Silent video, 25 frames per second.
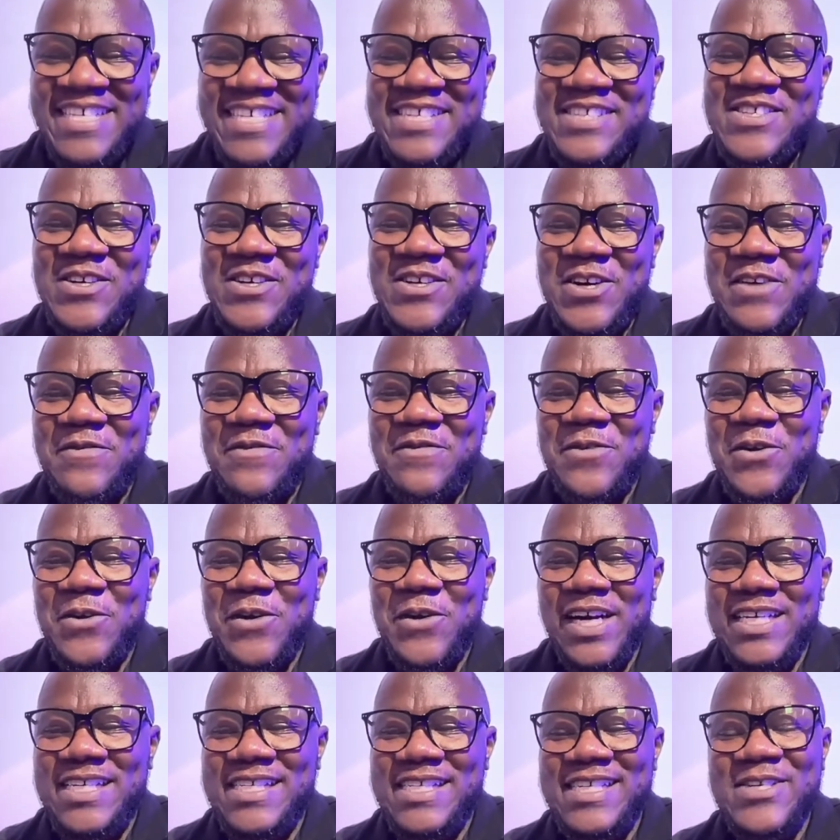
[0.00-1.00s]
So if you
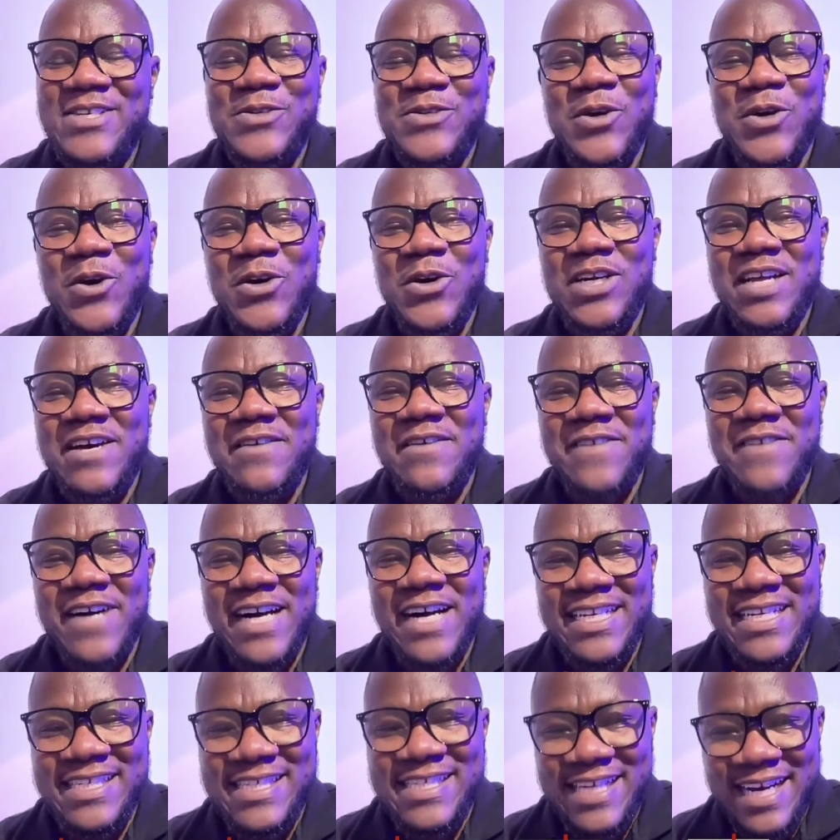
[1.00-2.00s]
wanted to order
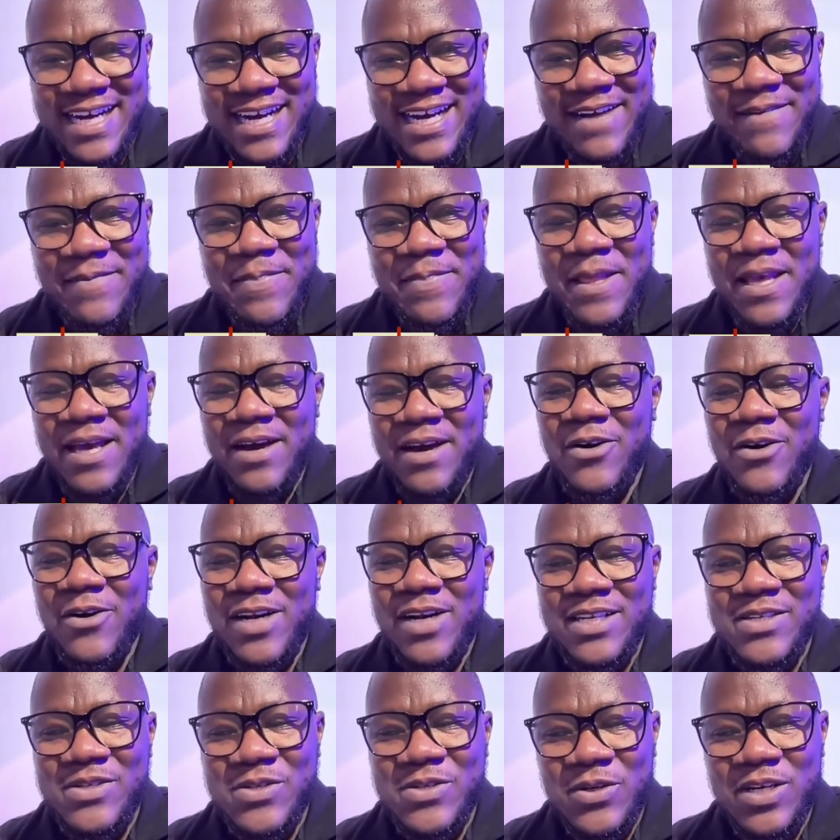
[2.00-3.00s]
Fanta or
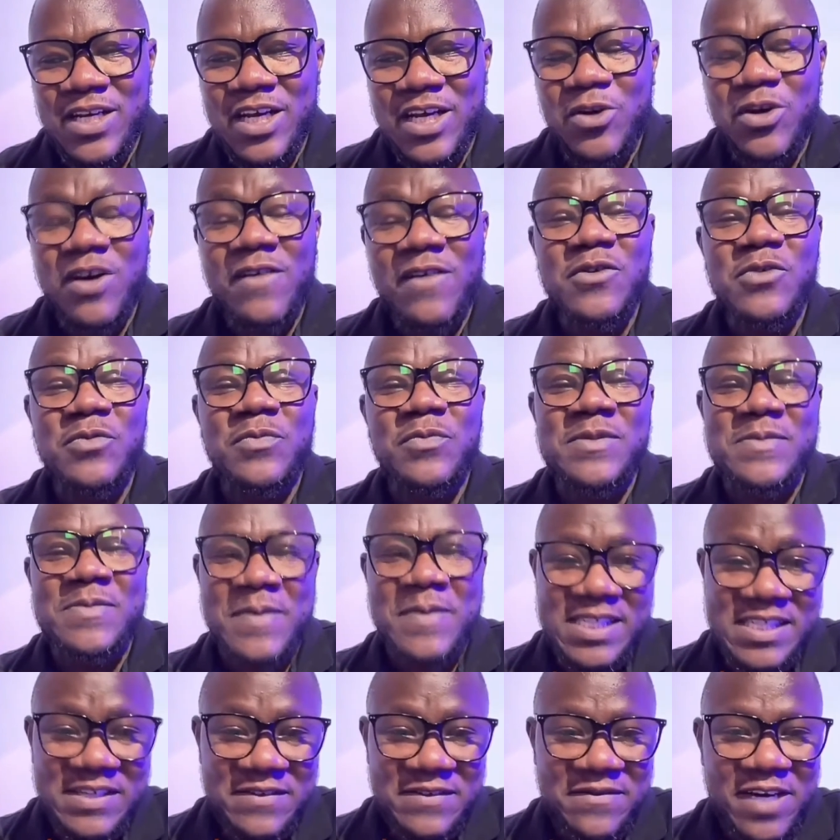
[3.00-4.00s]
a soda, you have to
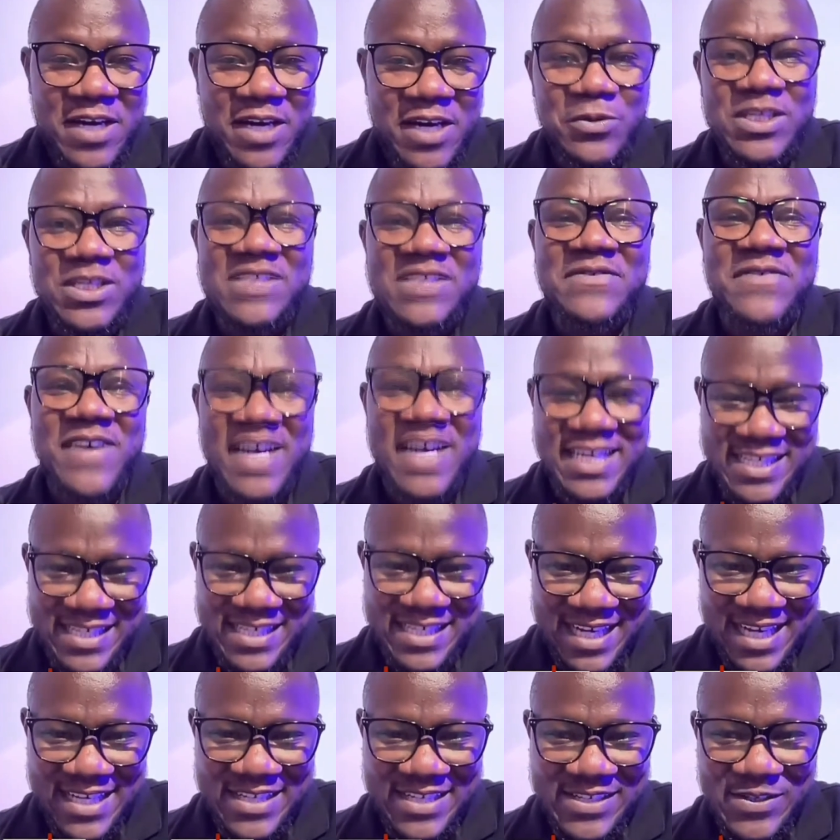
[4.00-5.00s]
specify which
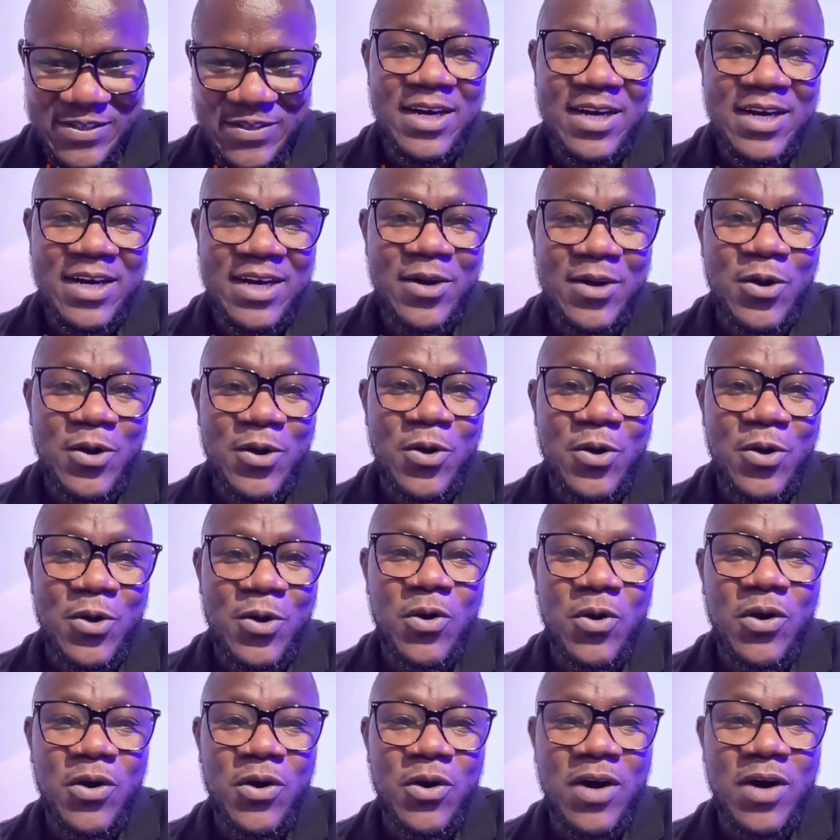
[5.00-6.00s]
Fanta. So there's
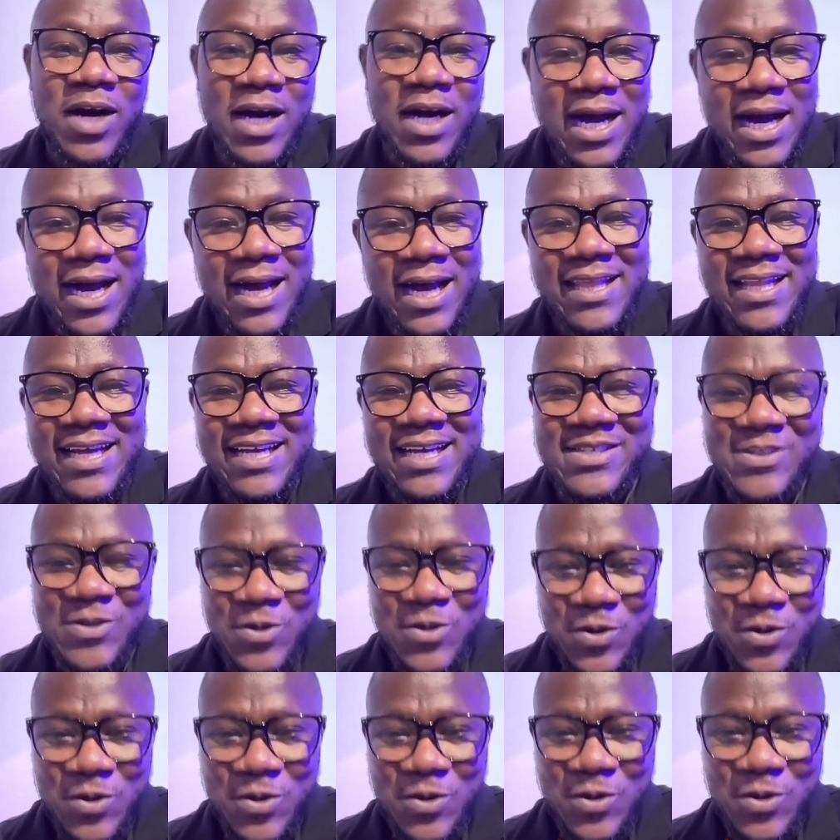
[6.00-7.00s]
Coca, that's
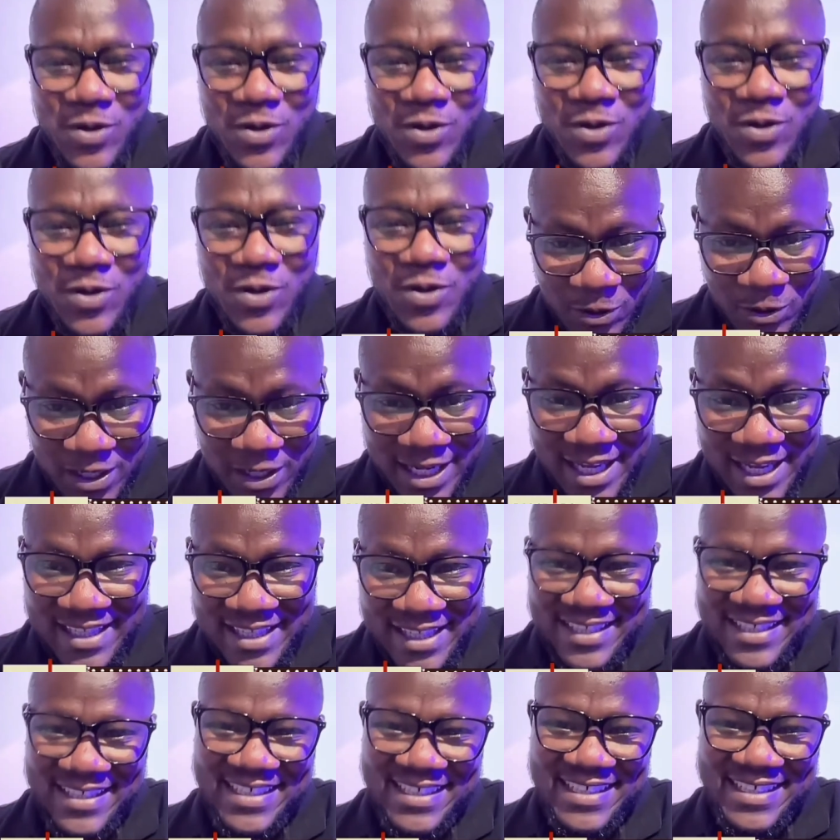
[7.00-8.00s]
Coca-Cola.
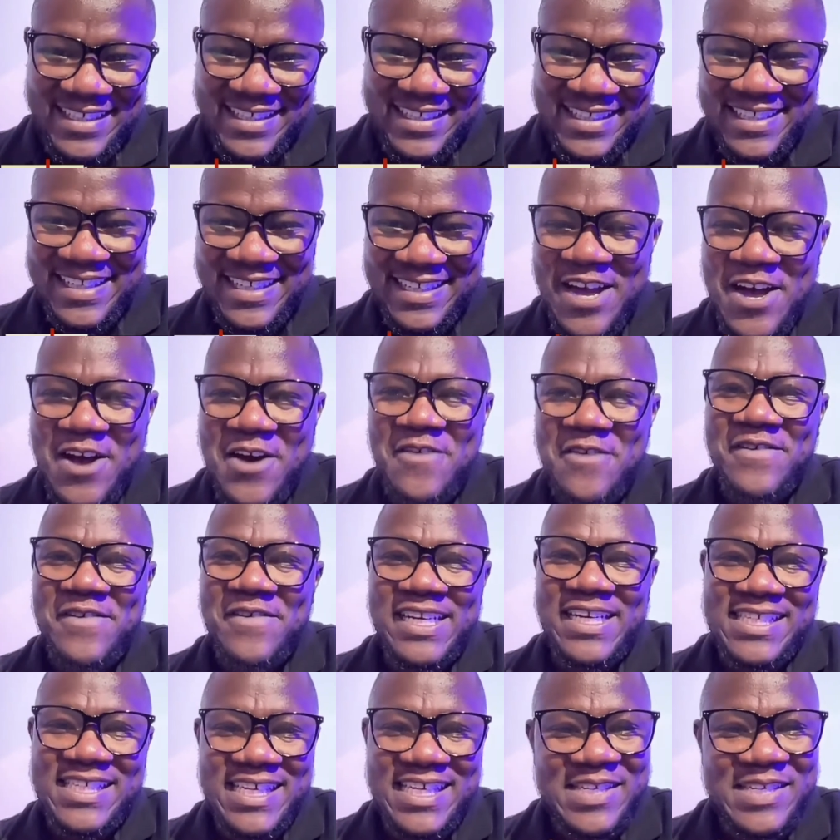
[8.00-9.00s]

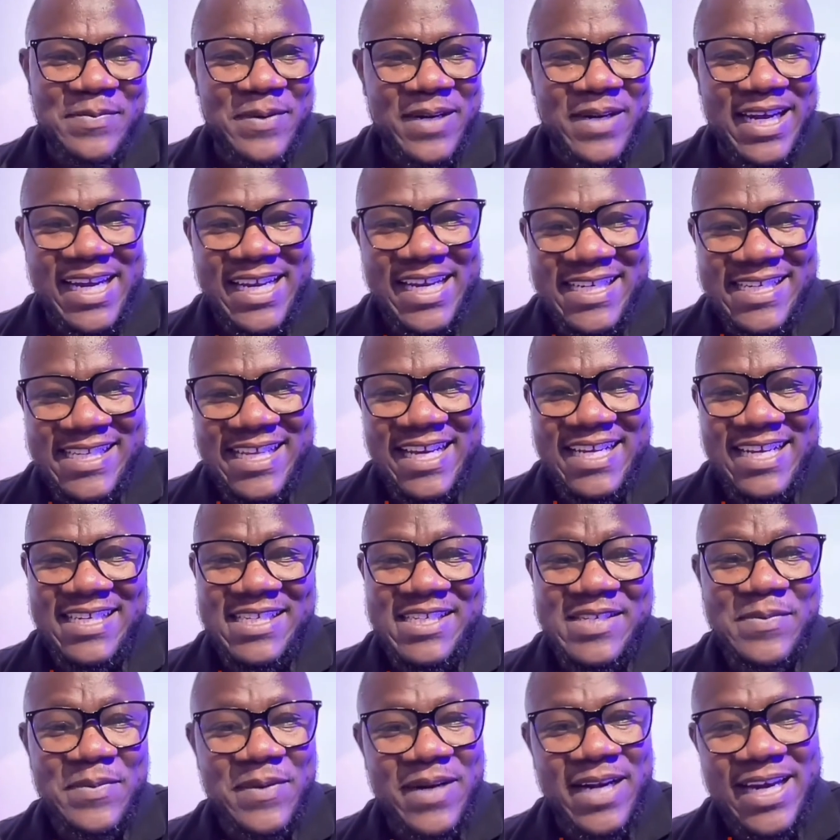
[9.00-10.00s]
Fanta Sprite, that is
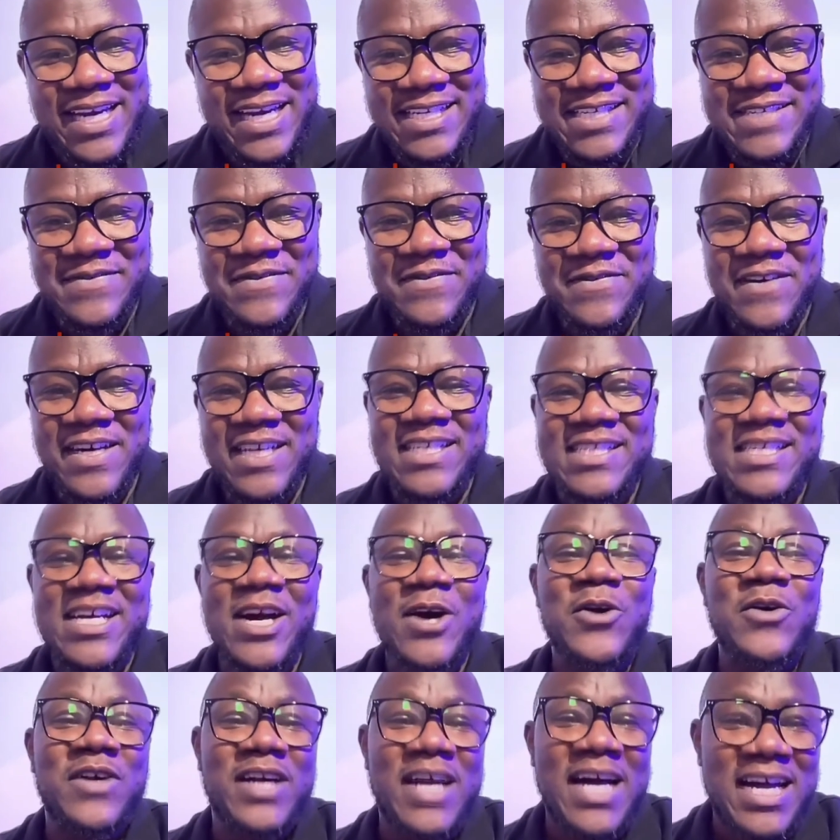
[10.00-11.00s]
Sprite. Fanta
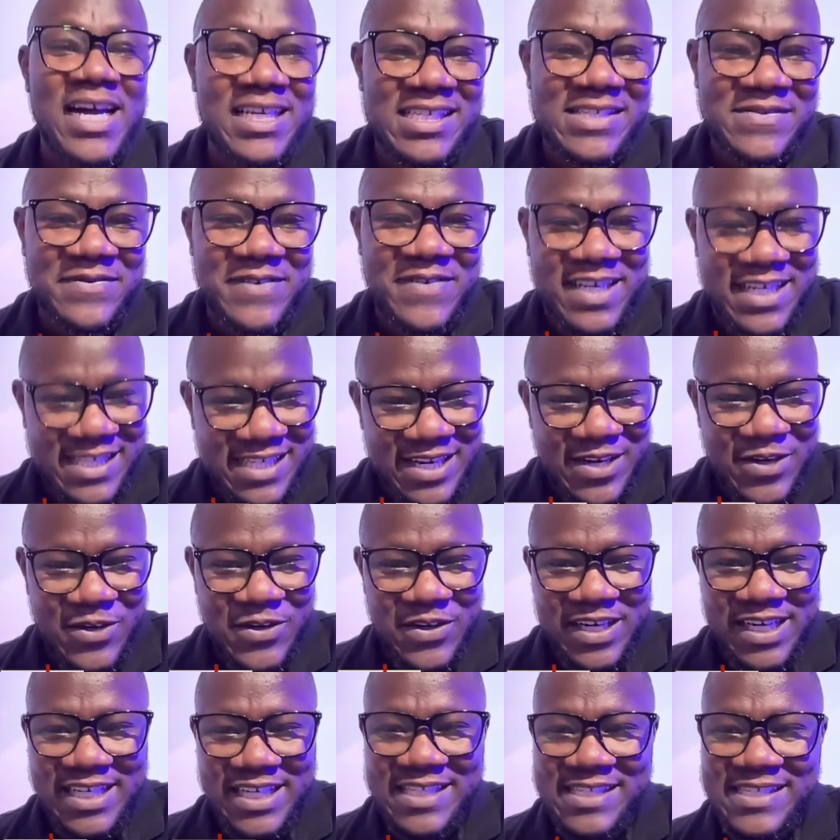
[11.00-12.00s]
Orange, Fanta
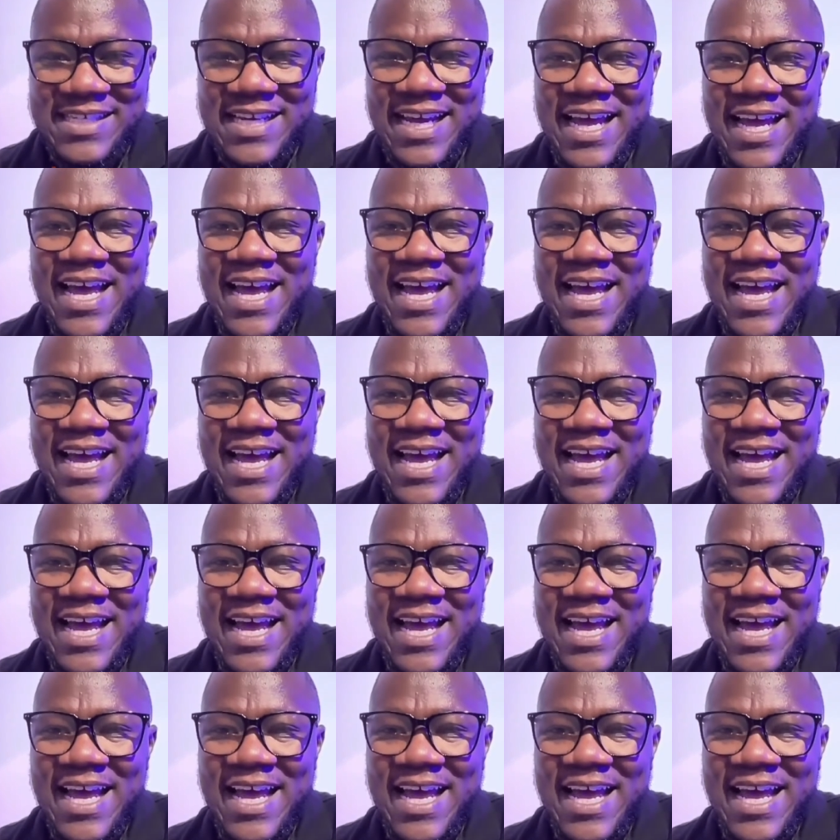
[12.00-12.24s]
Orange.